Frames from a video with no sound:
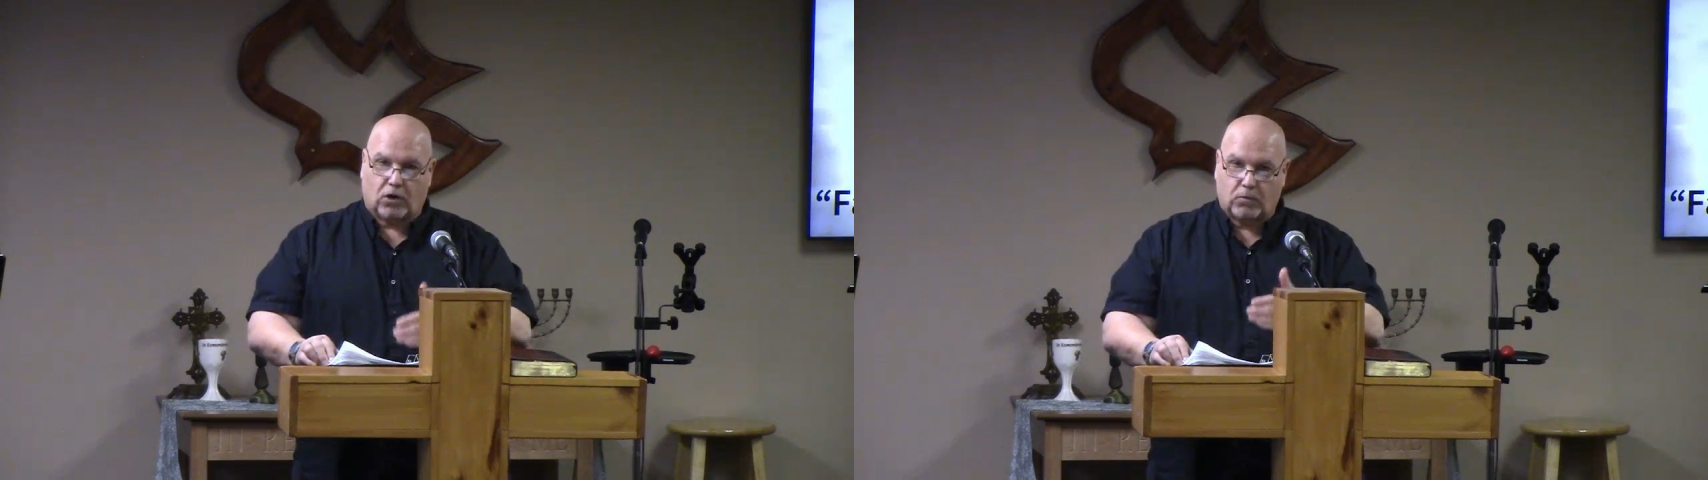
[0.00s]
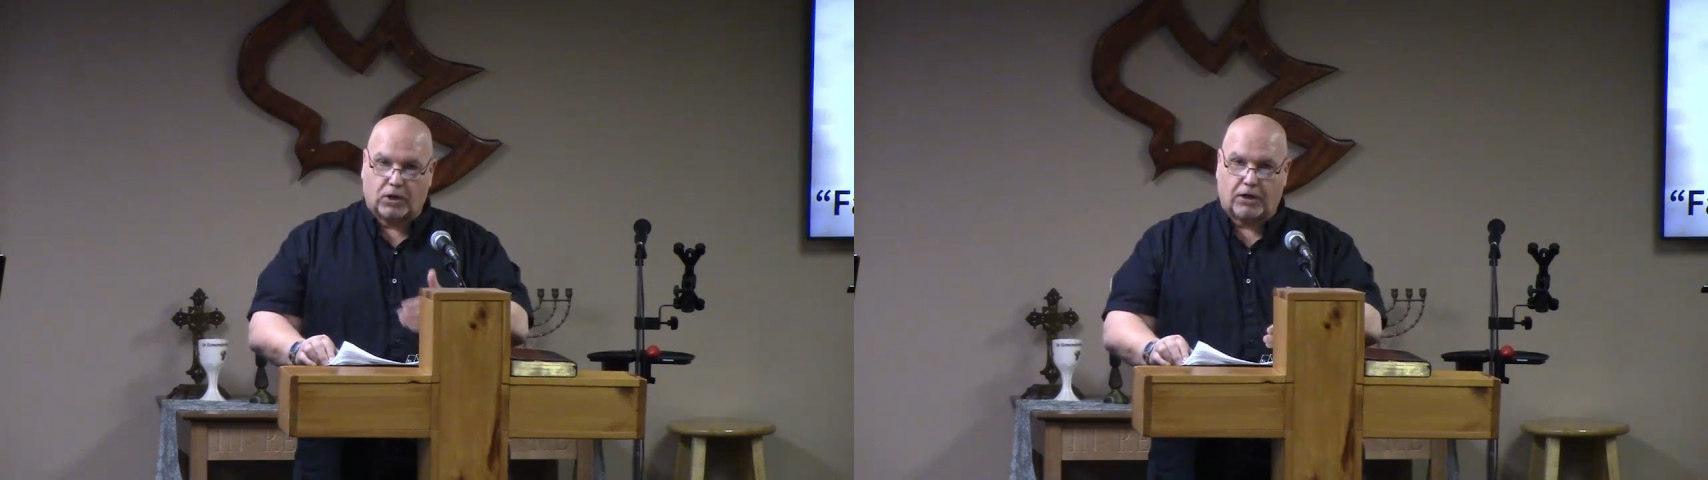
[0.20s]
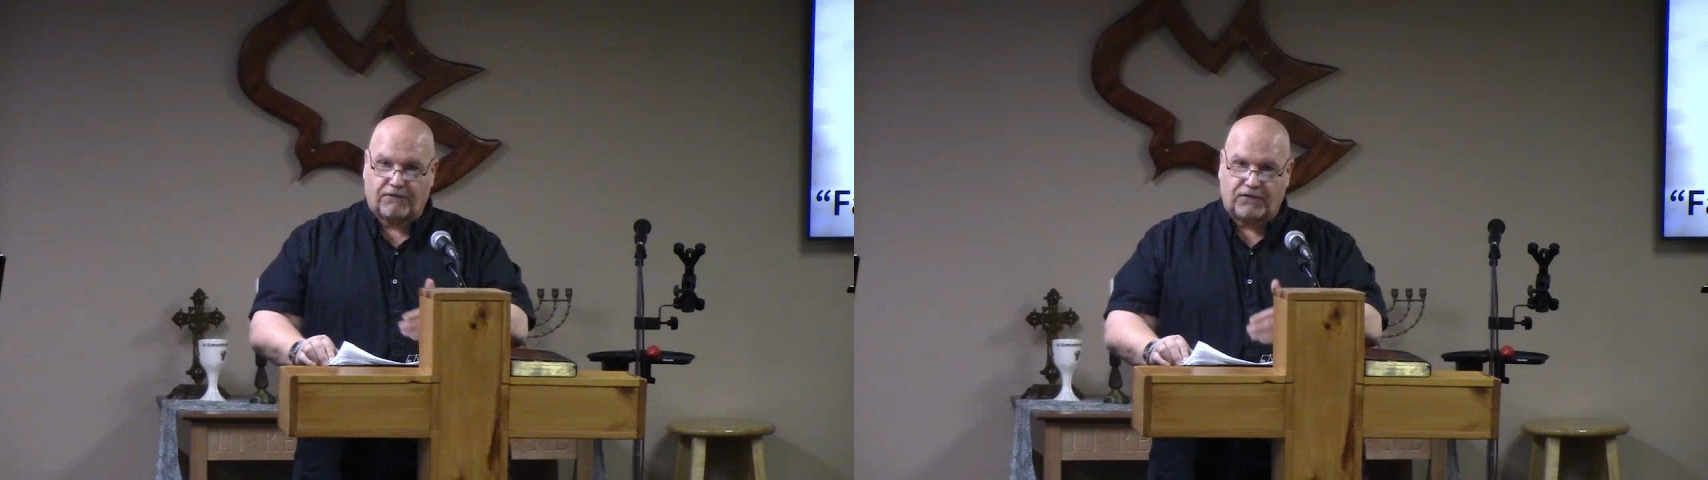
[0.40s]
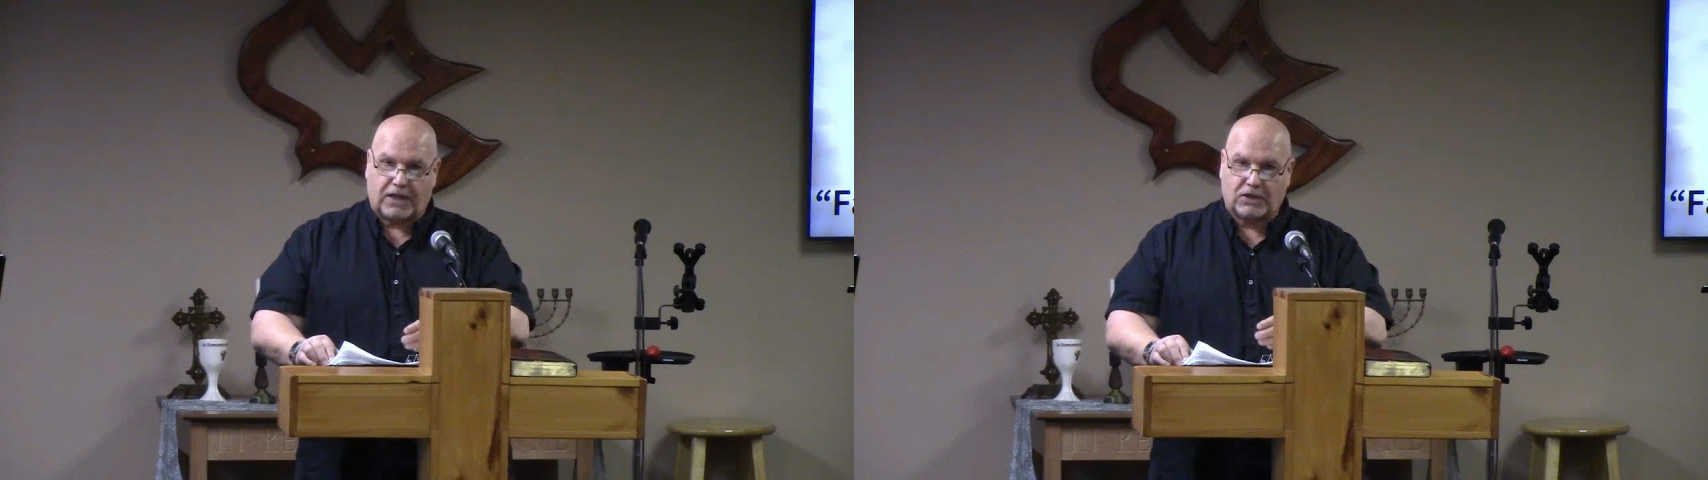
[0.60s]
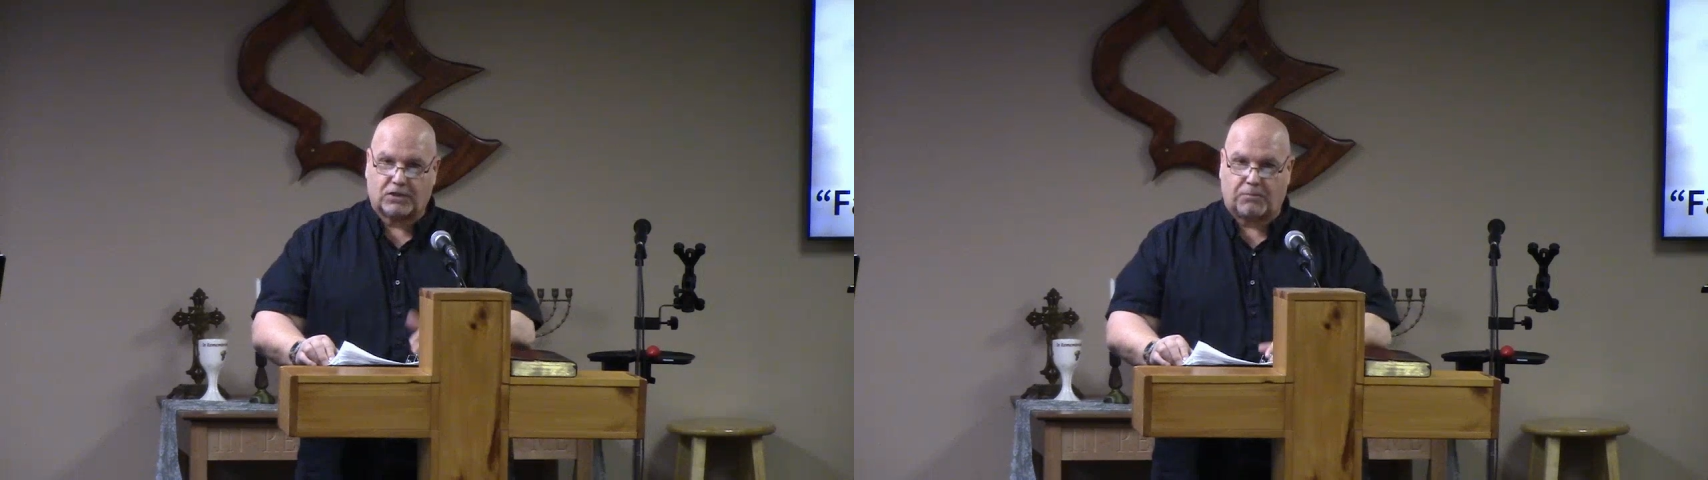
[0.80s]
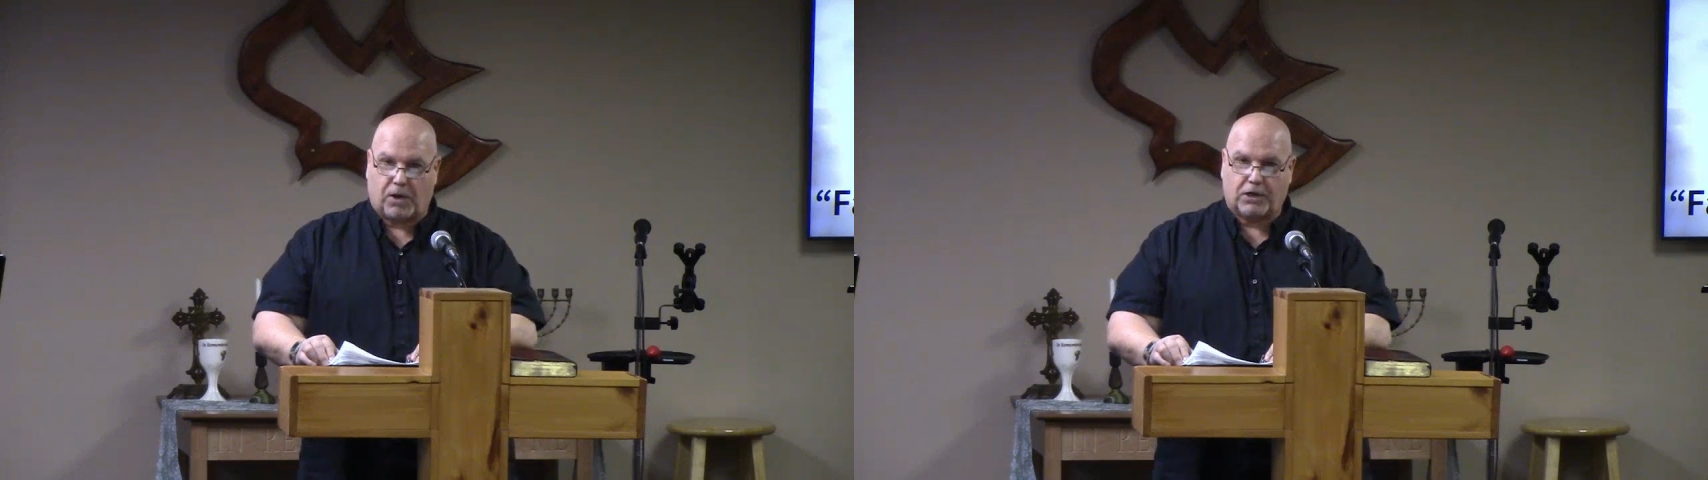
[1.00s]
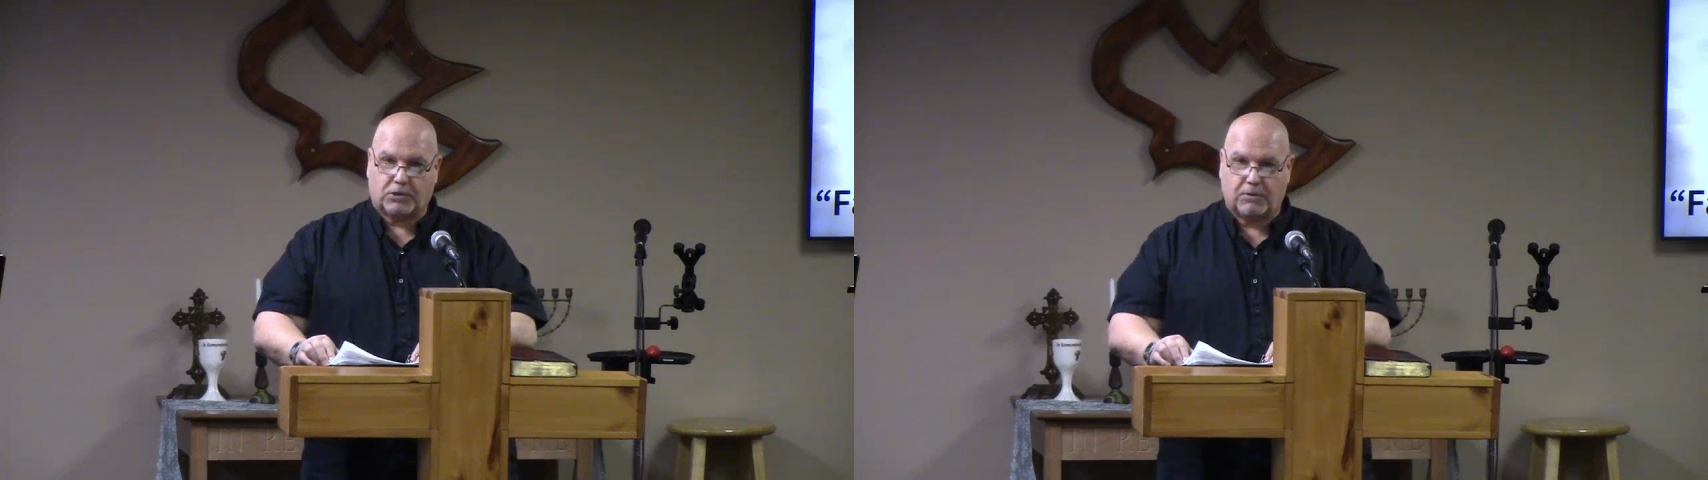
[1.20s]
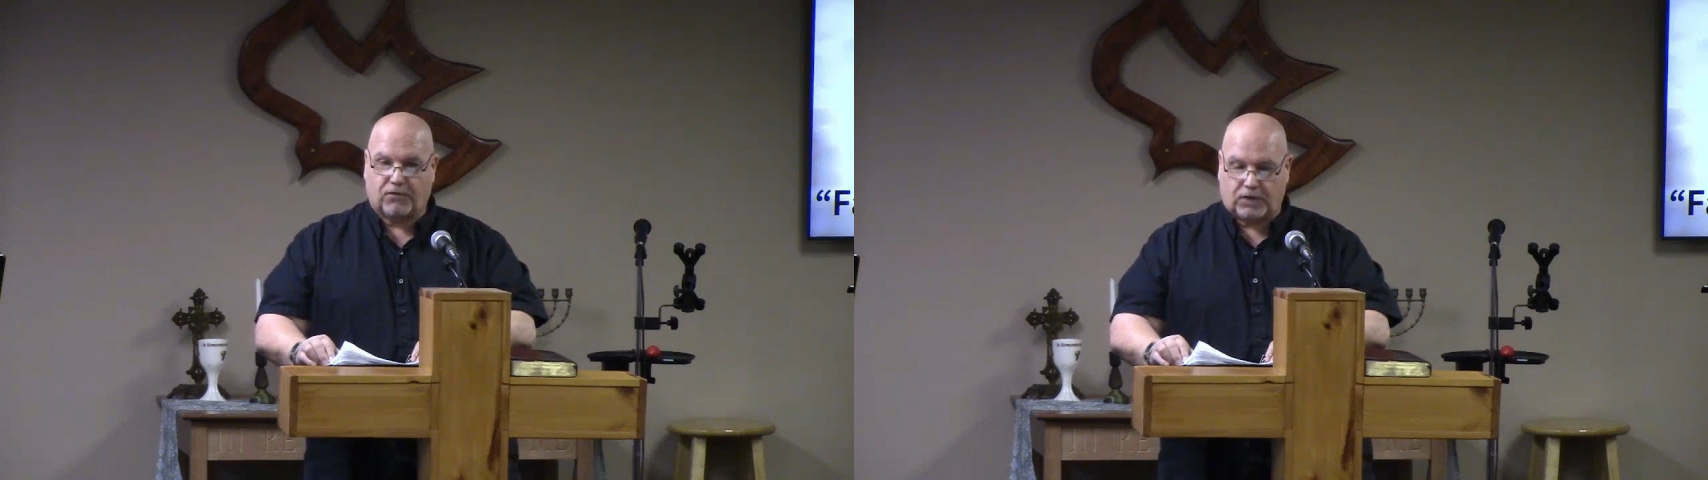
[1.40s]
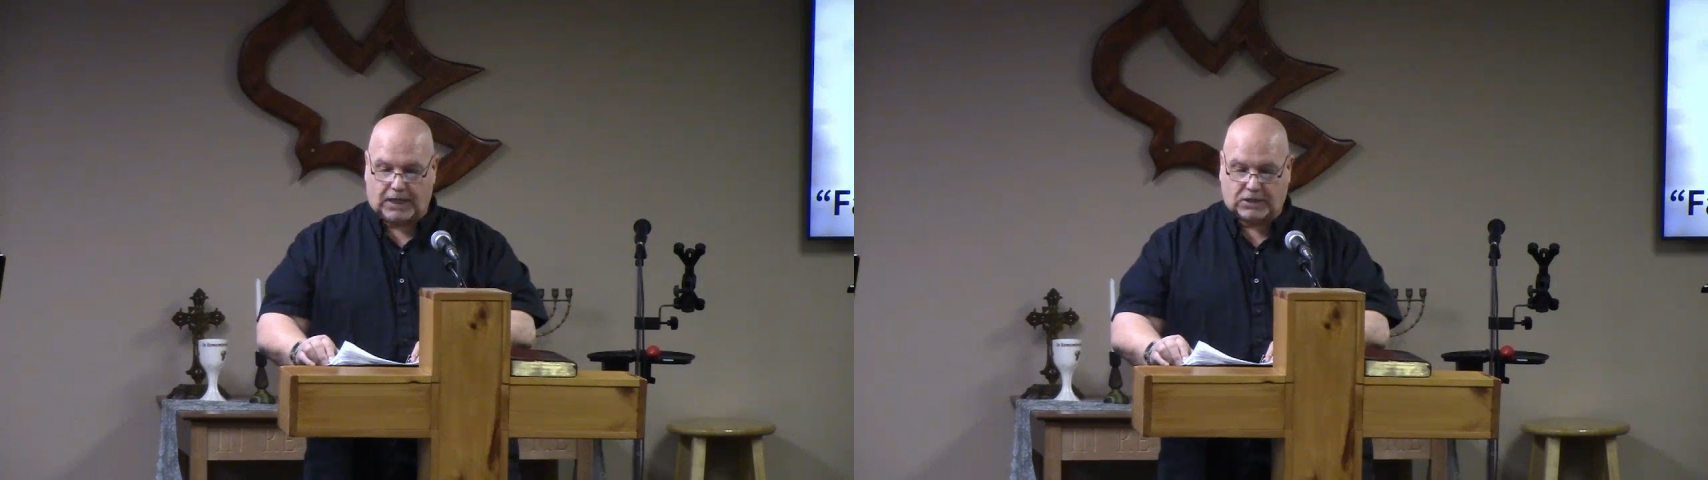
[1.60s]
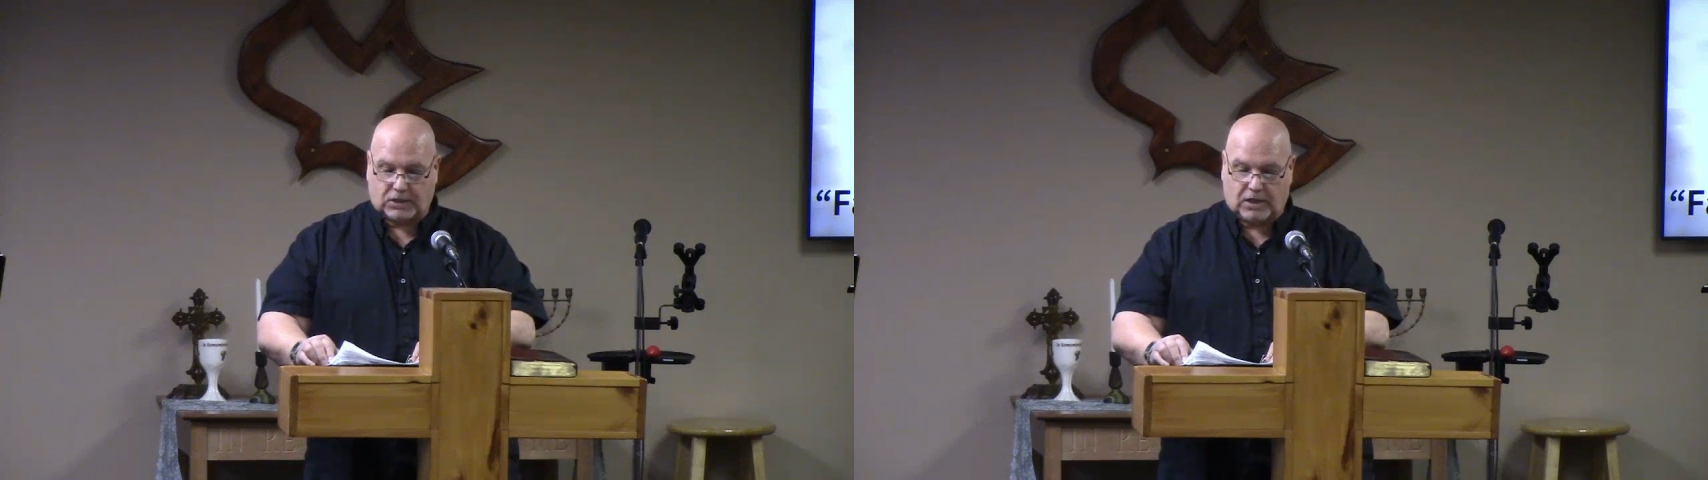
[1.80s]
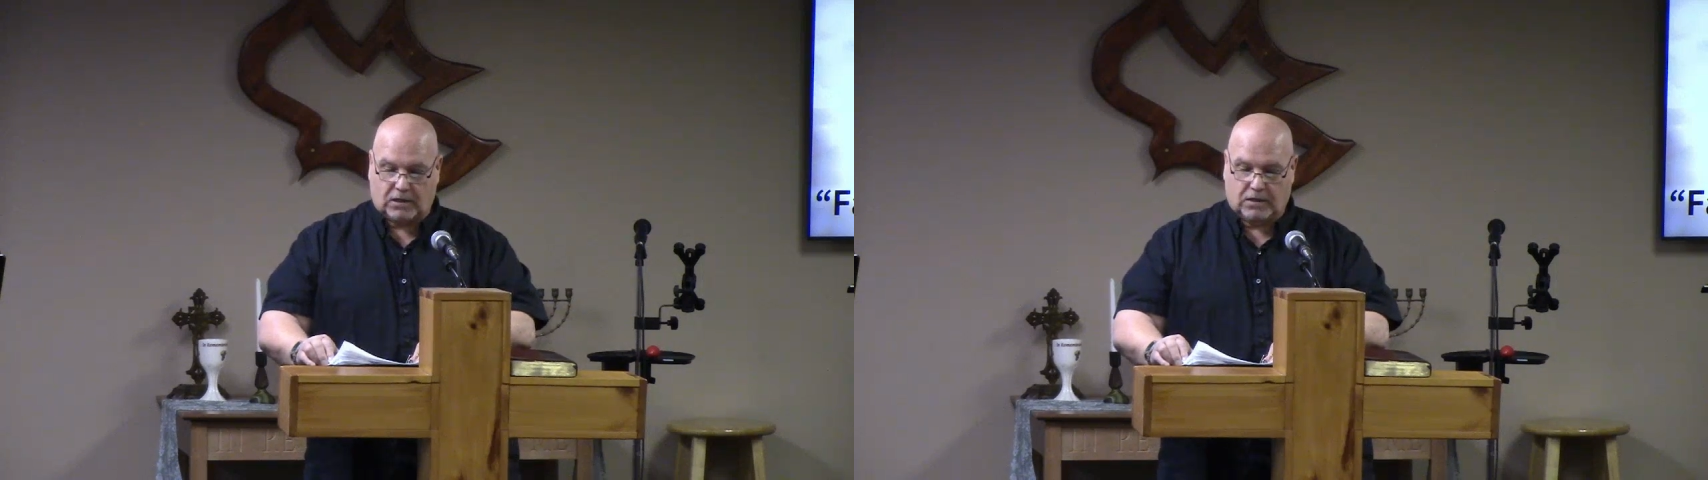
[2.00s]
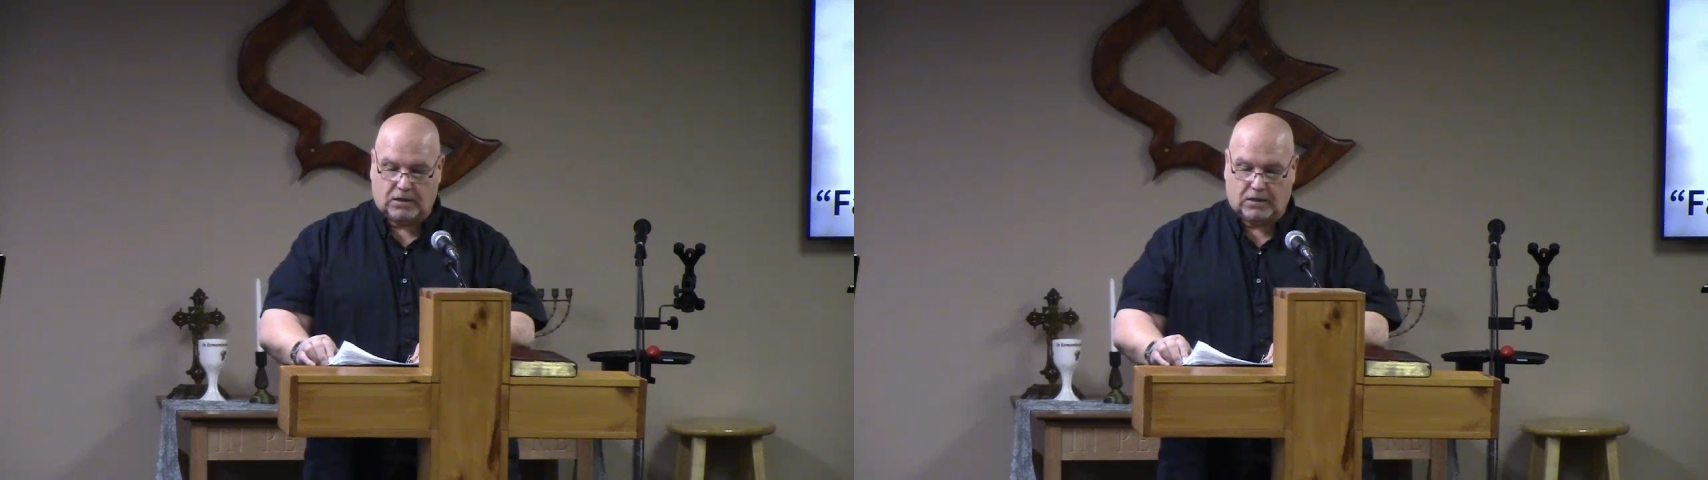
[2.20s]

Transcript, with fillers: we're going to face the punishment for that sin,